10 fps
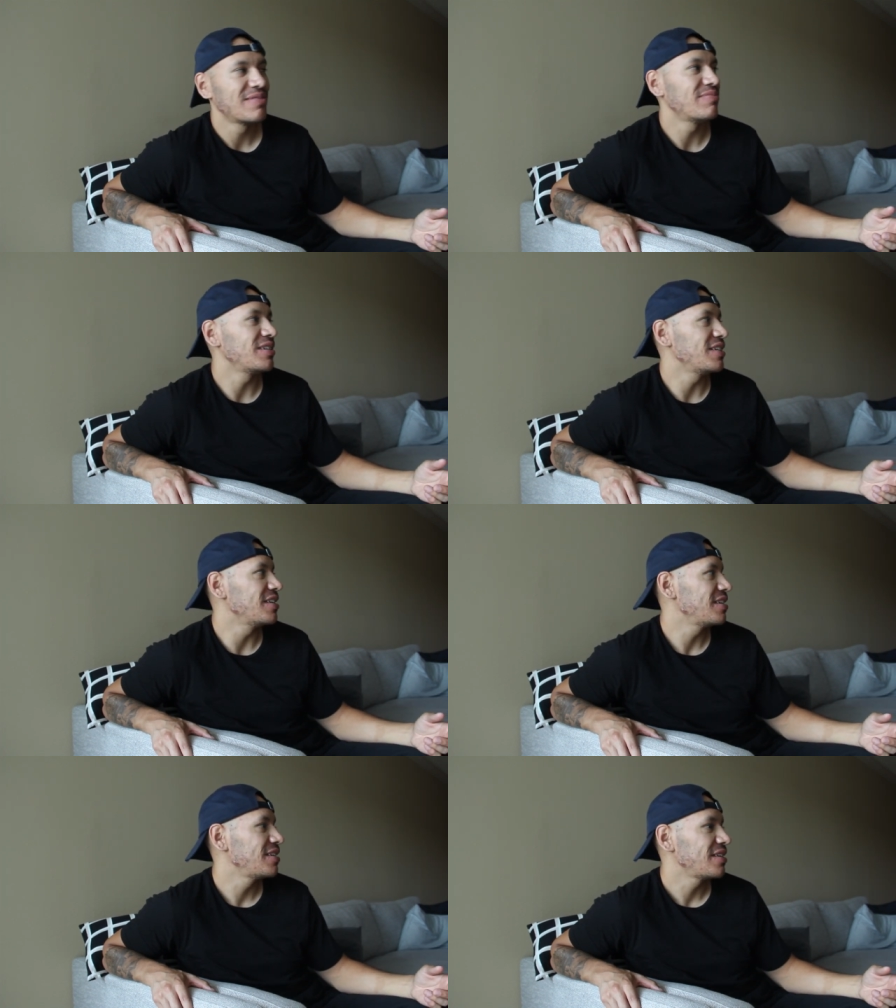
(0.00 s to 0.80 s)

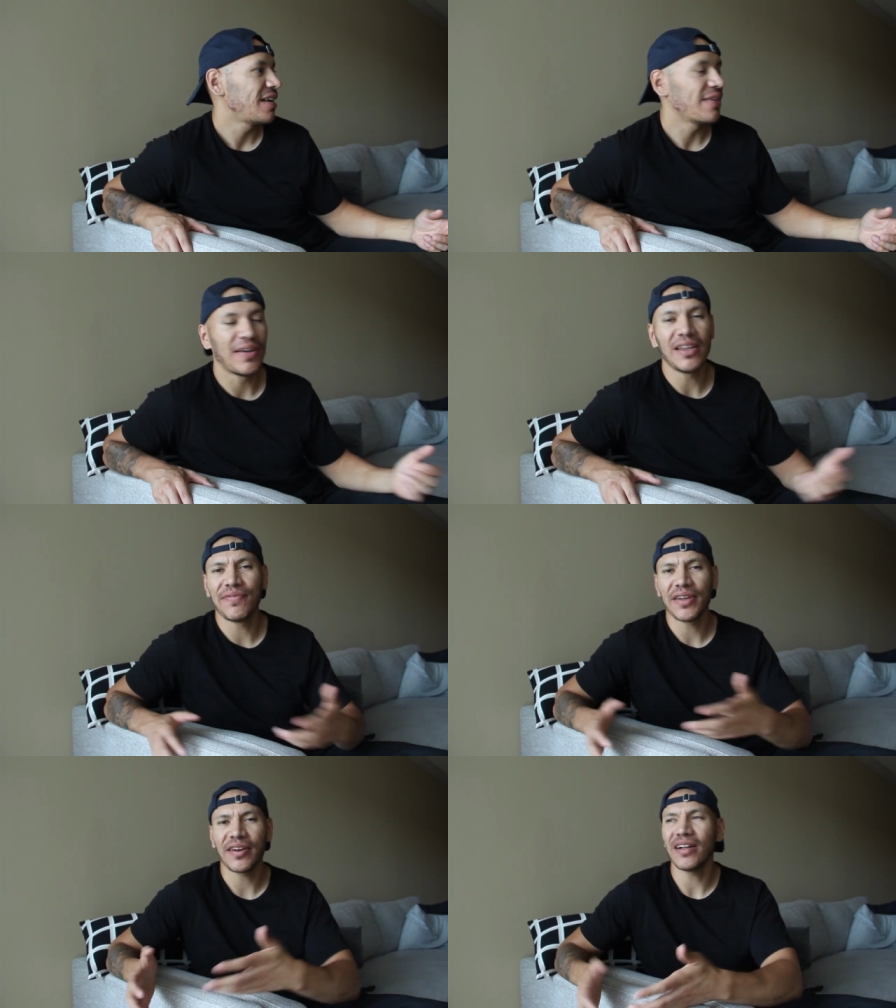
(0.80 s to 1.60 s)
but I finally
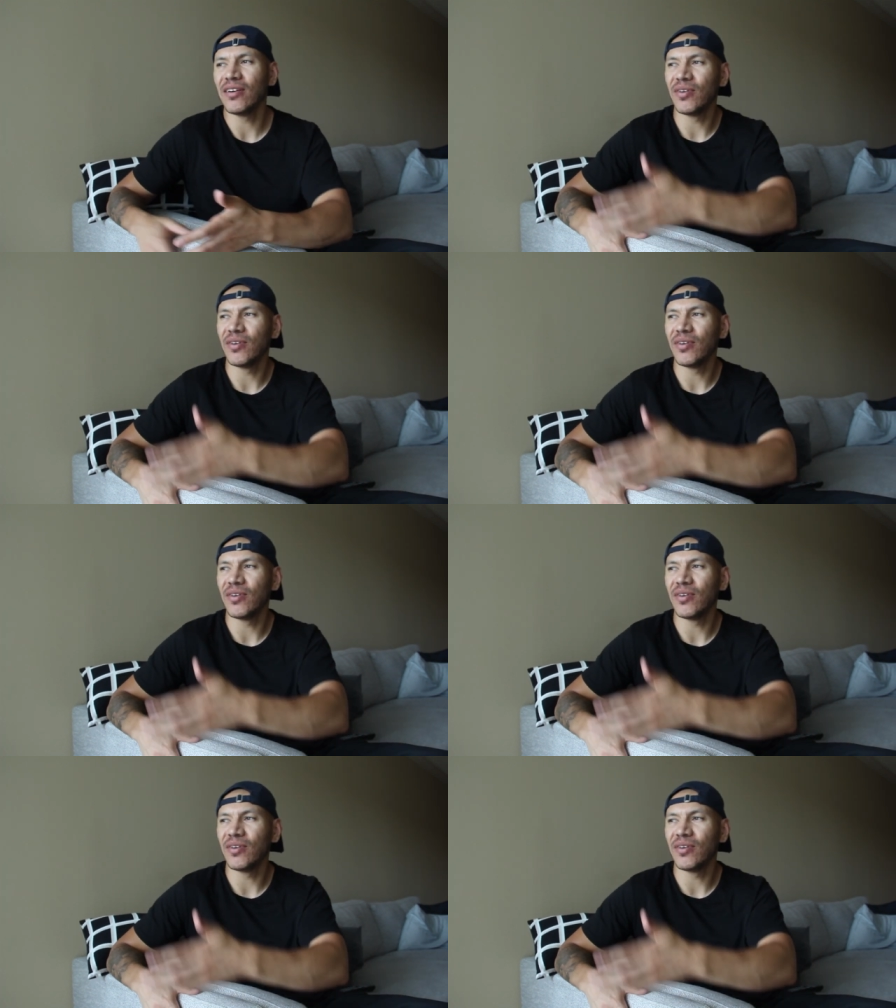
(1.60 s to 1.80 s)
figured out,